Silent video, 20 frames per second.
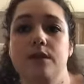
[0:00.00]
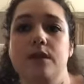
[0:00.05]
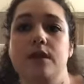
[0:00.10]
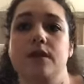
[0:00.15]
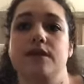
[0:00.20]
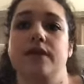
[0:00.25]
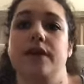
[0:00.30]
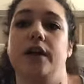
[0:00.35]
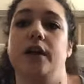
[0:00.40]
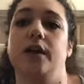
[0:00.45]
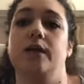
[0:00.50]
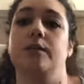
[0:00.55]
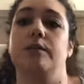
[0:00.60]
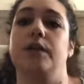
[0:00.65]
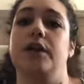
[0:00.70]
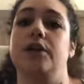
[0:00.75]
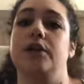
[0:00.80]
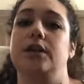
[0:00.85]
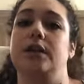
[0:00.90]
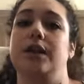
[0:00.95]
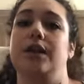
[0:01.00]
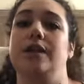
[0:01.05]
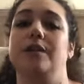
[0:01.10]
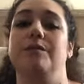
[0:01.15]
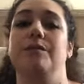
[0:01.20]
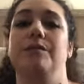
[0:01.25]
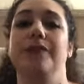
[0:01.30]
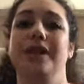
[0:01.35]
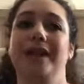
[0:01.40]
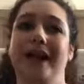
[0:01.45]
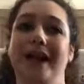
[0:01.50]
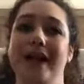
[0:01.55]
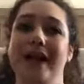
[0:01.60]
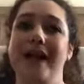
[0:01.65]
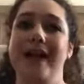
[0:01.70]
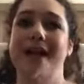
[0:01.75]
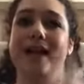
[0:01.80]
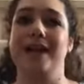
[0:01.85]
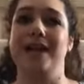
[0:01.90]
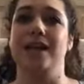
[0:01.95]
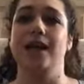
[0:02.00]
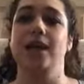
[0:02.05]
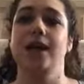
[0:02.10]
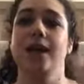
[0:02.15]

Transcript: just very much let him play